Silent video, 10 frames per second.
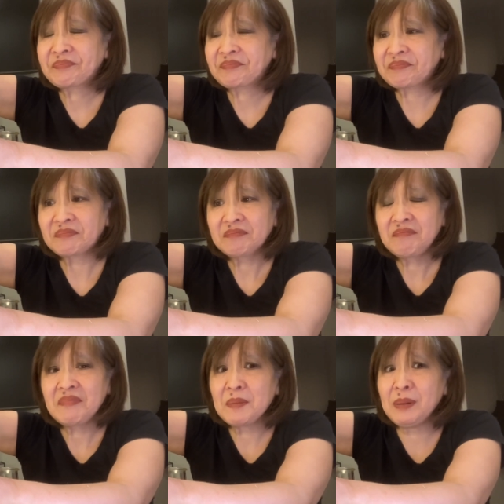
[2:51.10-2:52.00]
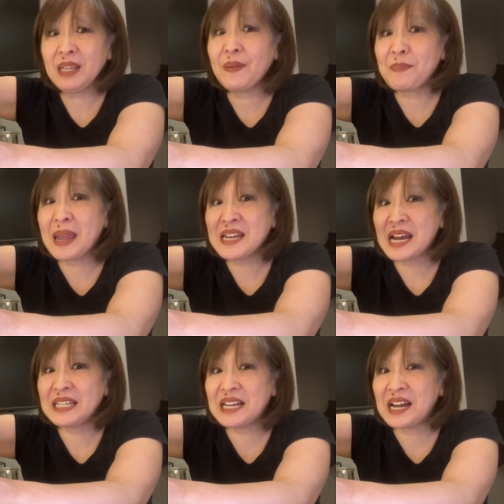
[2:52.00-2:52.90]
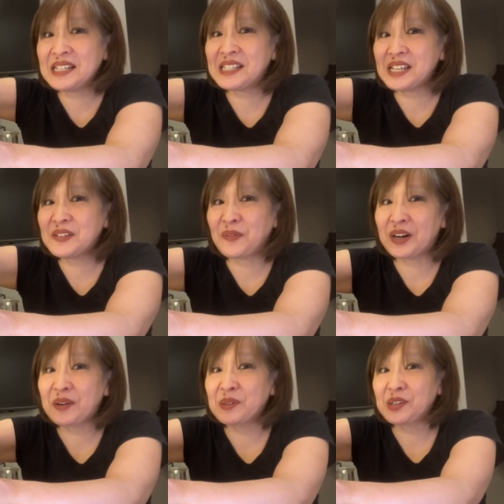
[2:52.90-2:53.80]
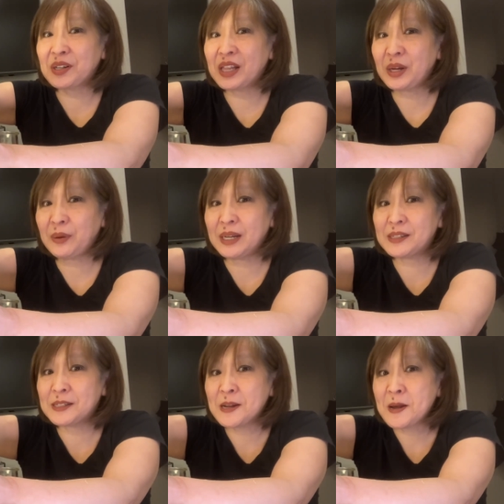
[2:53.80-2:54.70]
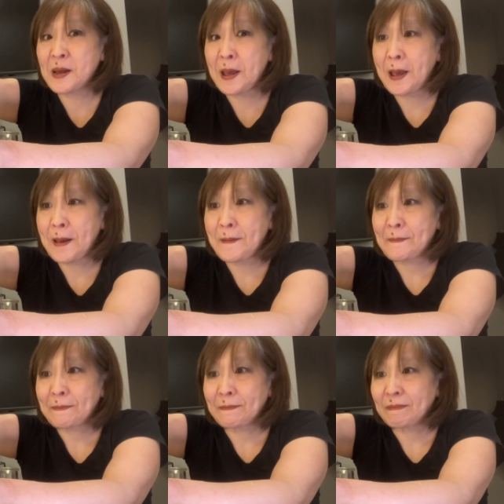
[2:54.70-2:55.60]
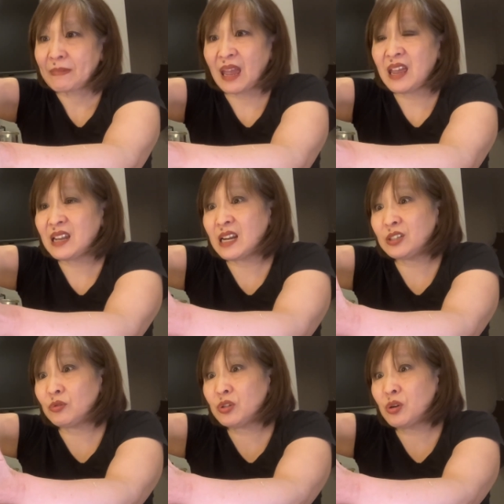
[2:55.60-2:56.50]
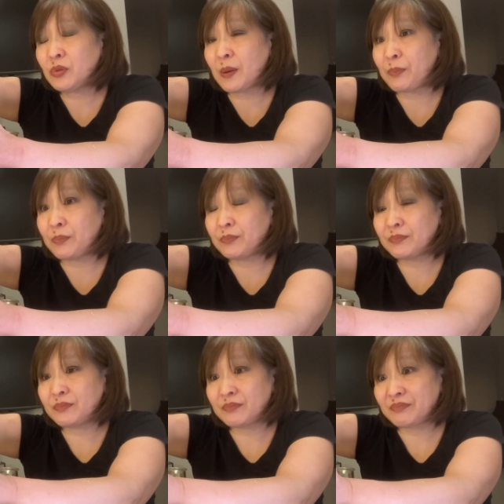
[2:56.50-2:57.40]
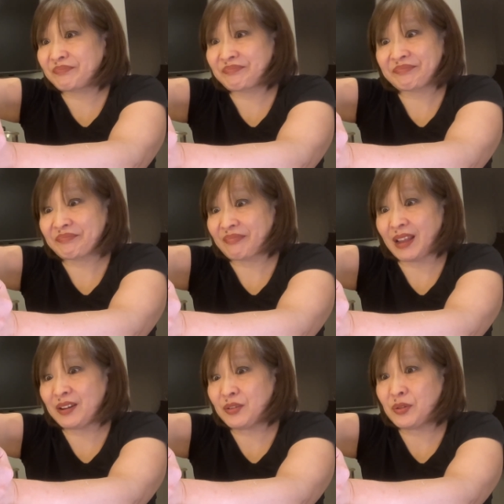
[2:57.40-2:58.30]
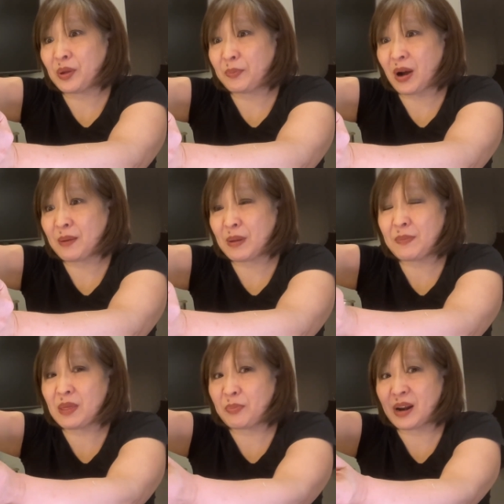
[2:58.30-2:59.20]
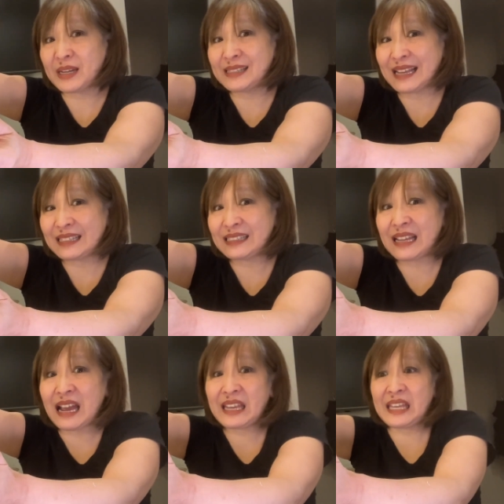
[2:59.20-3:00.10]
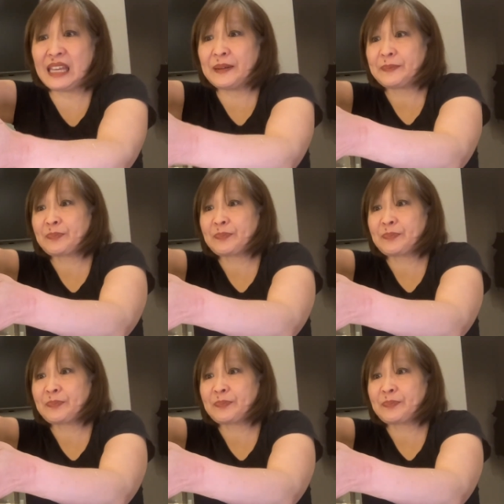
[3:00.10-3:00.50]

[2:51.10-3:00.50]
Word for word: I believe I paid 99 cents for it. It was on clearance. And I don't know the don't oh, know the brand. Maybe the brand is Asahi.